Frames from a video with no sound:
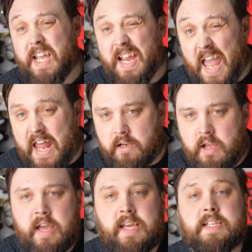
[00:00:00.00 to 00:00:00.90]
EAN
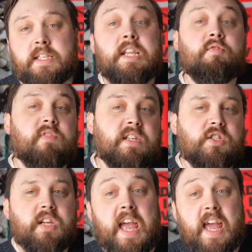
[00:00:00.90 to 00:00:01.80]
is
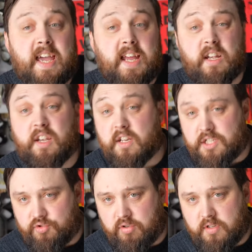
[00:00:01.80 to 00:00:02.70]
enriched air
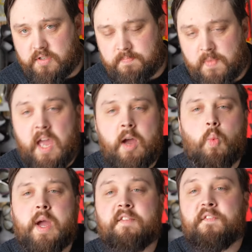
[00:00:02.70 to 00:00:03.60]
nitrox.
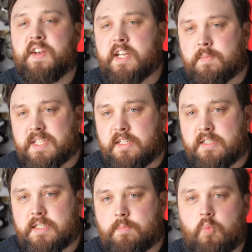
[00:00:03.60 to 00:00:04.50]
When filling up
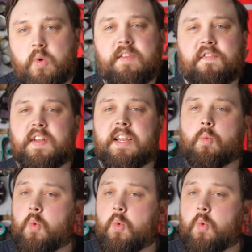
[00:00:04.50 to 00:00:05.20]
cylinders, we fill it